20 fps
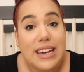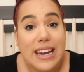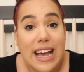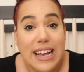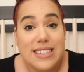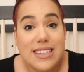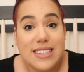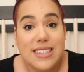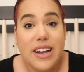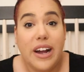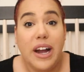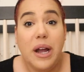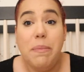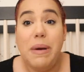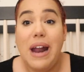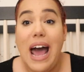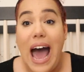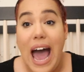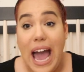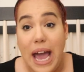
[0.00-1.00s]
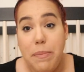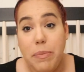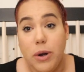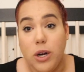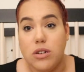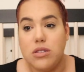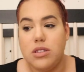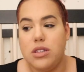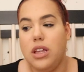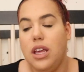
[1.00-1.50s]
necessary, but I
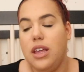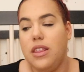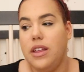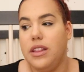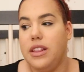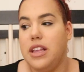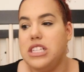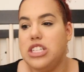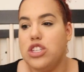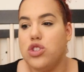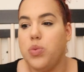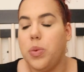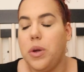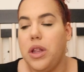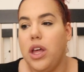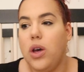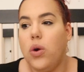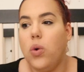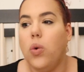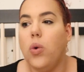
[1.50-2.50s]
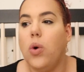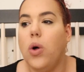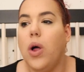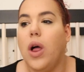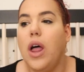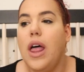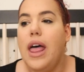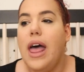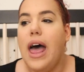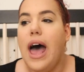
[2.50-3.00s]
personally think this is really
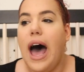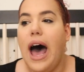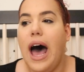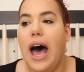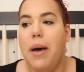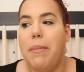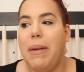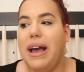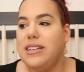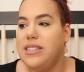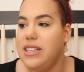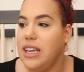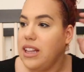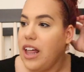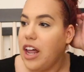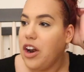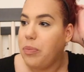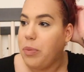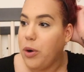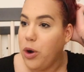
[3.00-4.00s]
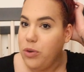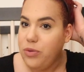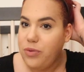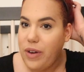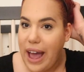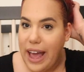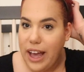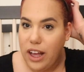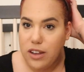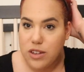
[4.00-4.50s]
cool. I see a lot of
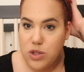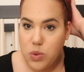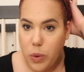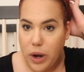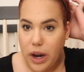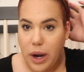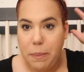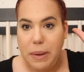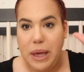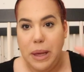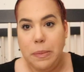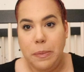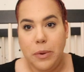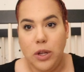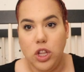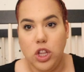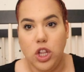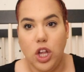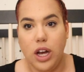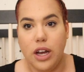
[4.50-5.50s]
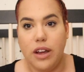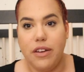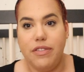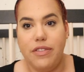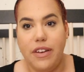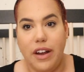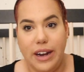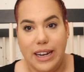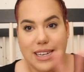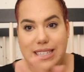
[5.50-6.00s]
profiles where people look
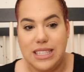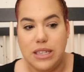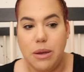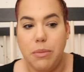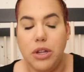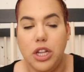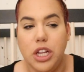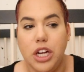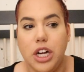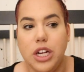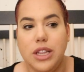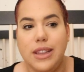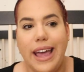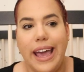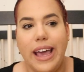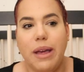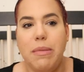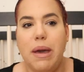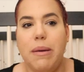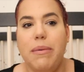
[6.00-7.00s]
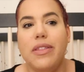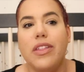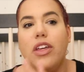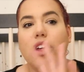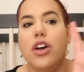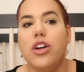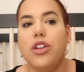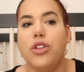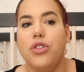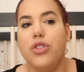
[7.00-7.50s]
very similar. Like, maybe
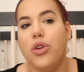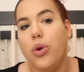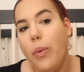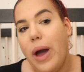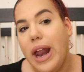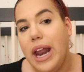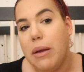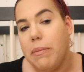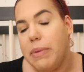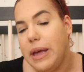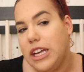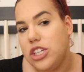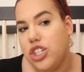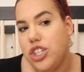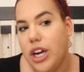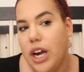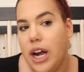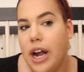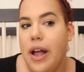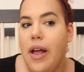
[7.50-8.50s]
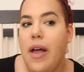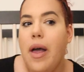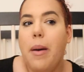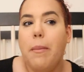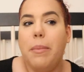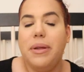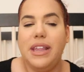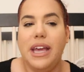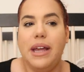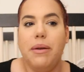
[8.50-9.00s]
they'll include their wedding picture,
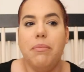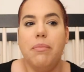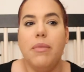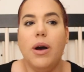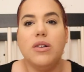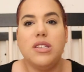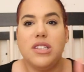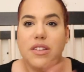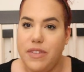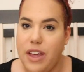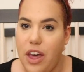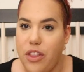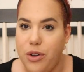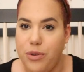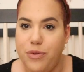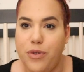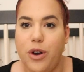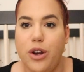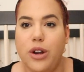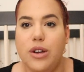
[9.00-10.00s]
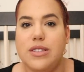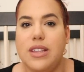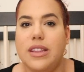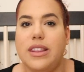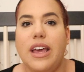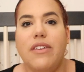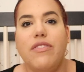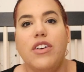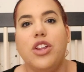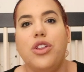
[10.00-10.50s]
but then most of the other photos that
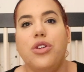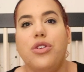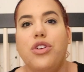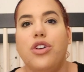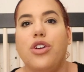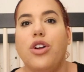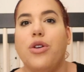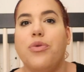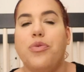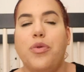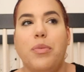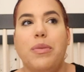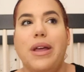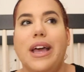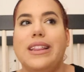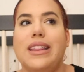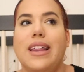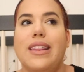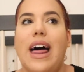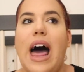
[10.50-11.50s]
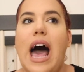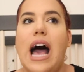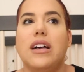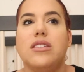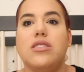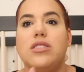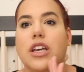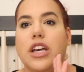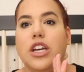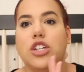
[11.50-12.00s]
they've included are from like the
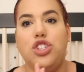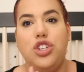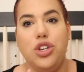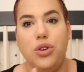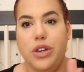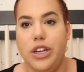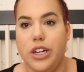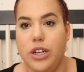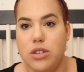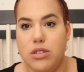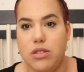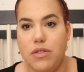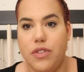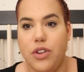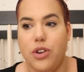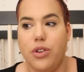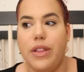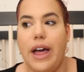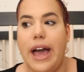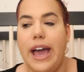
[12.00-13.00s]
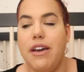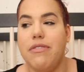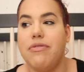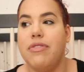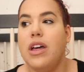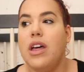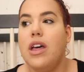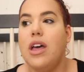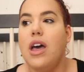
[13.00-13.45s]
last like 2 years of their life.